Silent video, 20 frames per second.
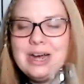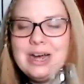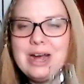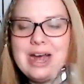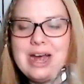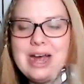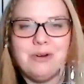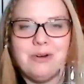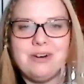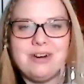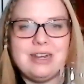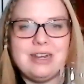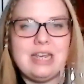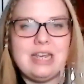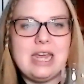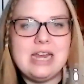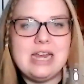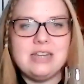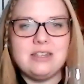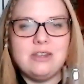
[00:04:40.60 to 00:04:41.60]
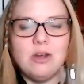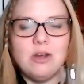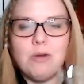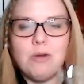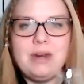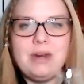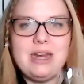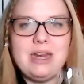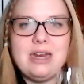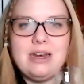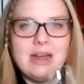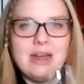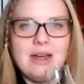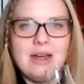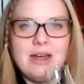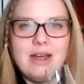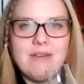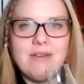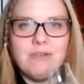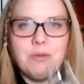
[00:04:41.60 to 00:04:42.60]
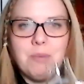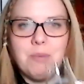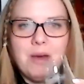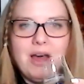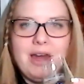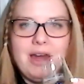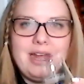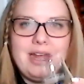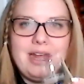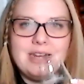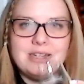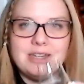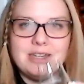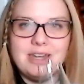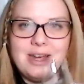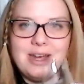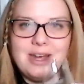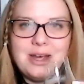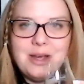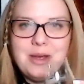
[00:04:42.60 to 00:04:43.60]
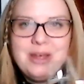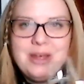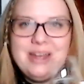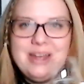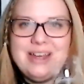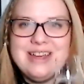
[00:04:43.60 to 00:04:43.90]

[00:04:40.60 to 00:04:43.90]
I ordered yeah. a case. Nobody ever bought it. Uh,